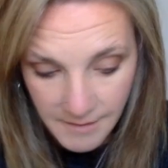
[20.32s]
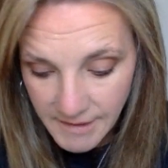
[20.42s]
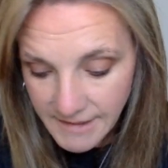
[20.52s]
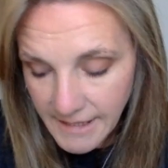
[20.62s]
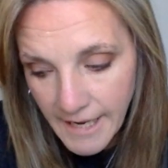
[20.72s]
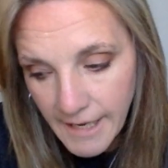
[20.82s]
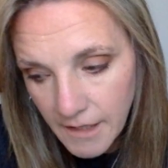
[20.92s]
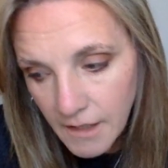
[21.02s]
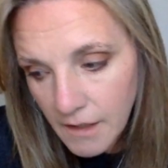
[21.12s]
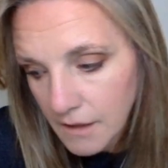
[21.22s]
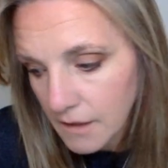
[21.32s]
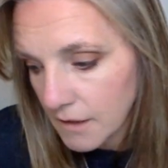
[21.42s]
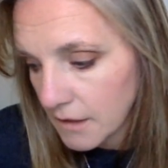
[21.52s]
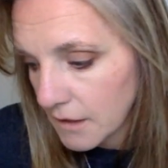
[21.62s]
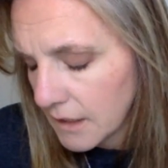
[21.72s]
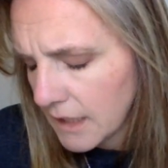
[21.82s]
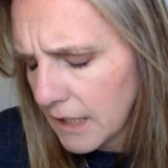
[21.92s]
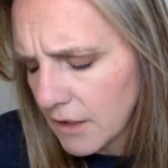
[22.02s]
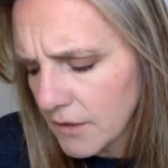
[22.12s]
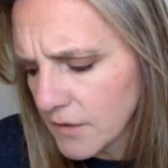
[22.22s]
said.
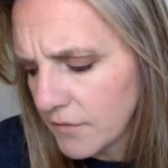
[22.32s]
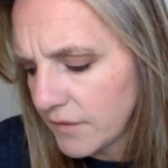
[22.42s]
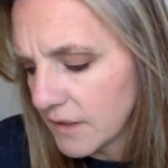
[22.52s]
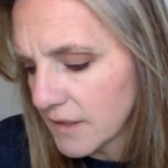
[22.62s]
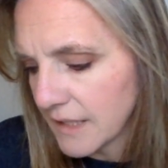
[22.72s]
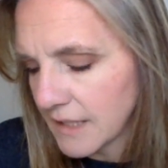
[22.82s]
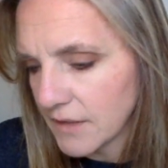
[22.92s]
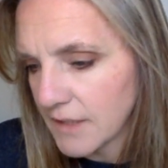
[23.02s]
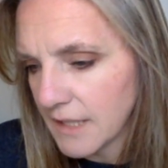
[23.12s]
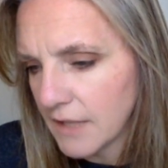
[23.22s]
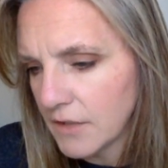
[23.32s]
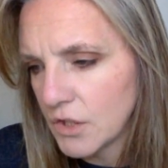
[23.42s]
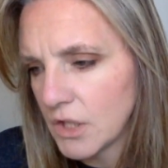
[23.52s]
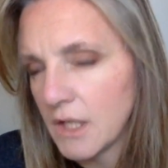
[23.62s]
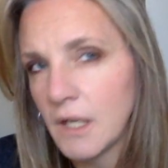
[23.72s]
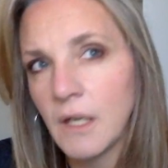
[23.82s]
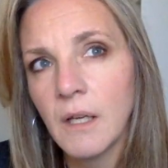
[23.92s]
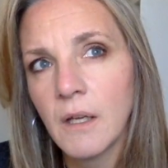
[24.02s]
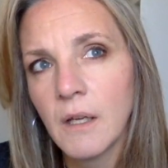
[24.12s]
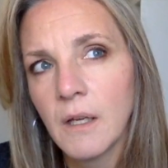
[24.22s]
It also feels like there's an energy,
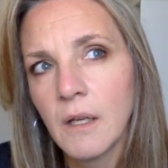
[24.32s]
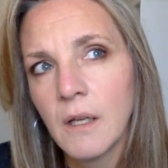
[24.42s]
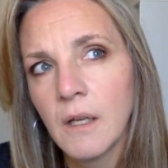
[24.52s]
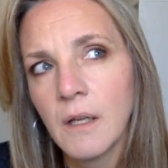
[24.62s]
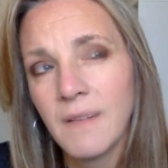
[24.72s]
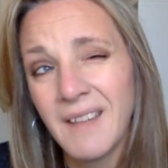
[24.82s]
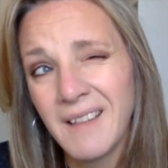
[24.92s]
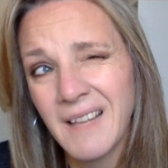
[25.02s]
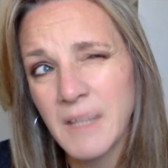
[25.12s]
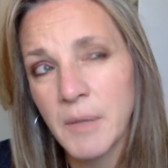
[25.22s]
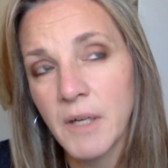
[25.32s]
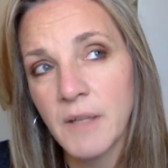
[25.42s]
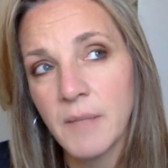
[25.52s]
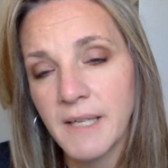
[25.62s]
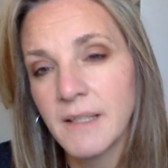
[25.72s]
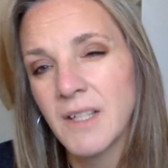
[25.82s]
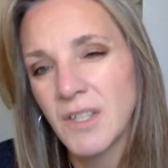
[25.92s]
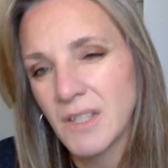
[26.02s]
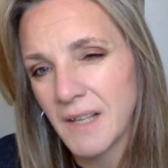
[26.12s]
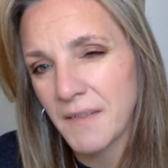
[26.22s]
like that's part of the message,
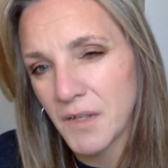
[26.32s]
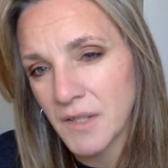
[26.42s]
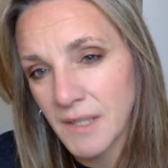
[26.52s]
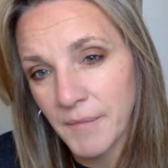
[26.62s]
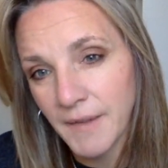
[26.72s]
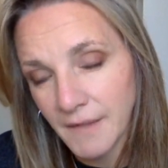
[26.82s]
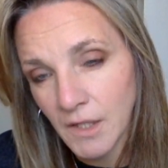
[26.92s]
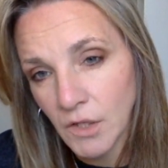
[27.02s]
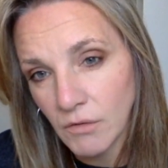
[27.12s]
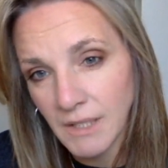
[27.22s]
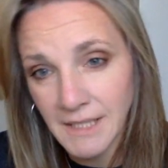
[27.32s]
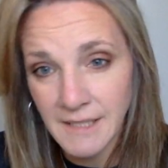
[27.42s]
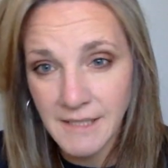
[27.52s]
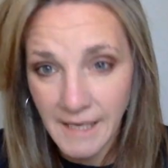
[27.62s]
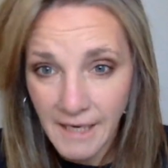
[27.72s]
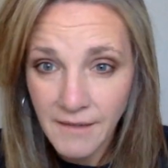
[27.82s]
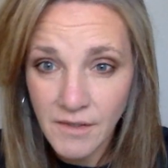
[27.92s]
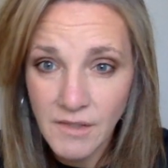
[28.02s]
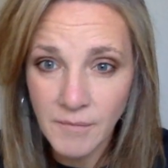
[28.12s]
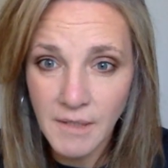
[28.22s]
is that there's something that you need to say.
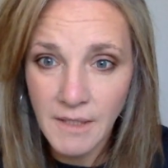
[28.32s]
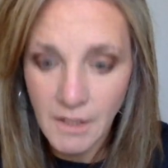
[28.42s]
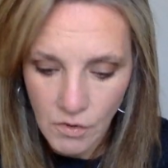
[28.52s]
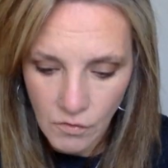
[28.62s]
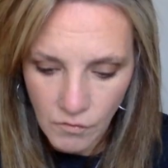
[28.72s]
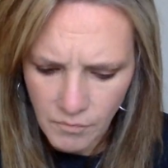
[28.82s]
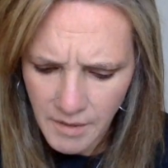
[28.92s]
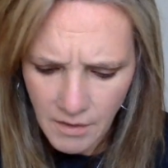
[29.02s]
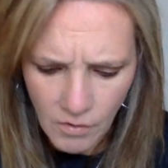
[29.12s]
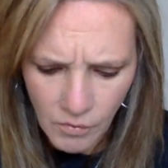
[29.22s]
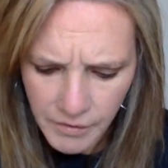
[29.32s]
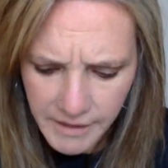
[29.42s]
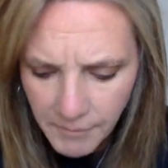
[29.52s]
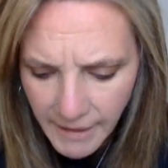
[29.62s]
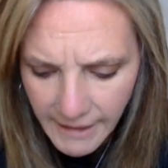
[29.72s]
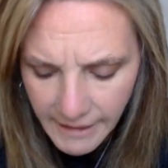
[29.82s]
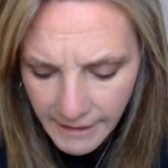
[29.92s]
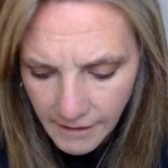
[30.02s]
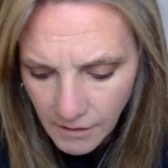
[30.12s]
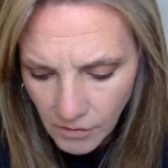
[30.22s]
There's something that you've been holding
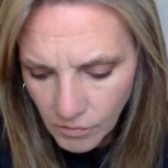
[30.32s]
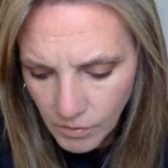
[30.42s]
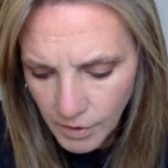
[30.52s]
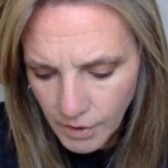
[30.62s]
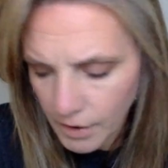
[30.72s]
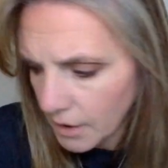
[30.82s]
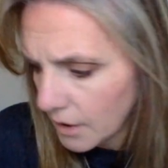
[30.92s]
back, or